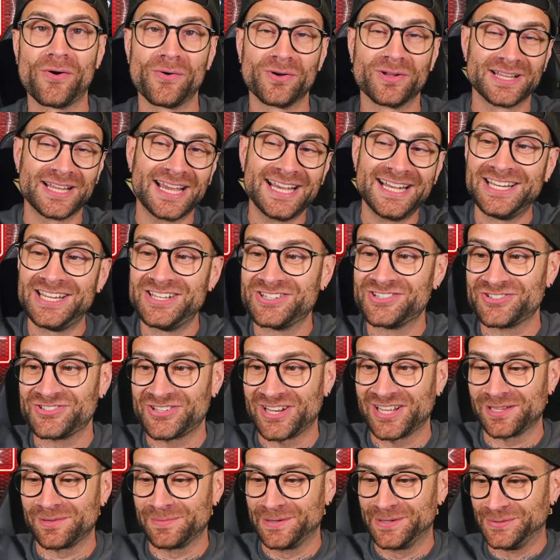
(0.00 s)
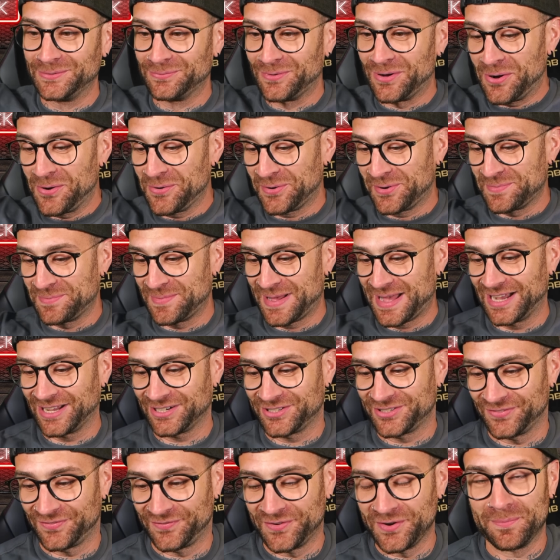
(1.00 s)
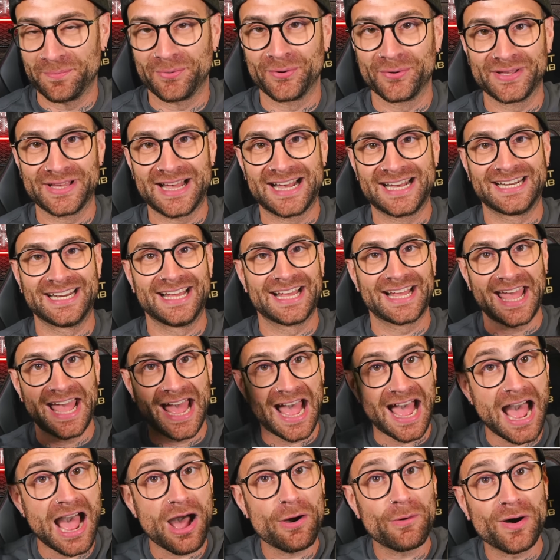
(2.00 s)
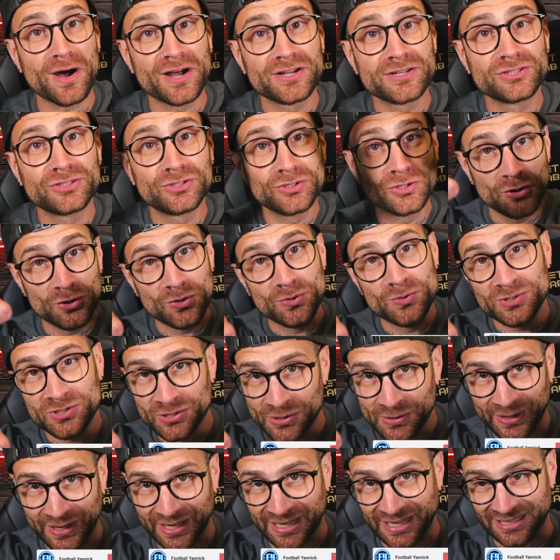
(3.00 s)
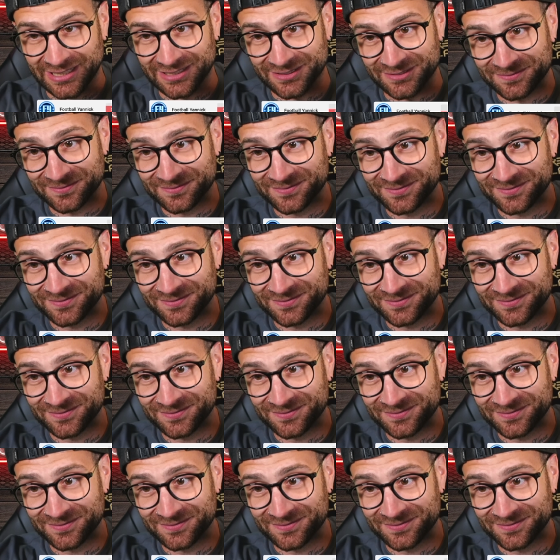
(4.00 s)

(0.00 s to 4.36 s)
Ladies and gentlemen, welcome back to Football Yannick. How are you doing?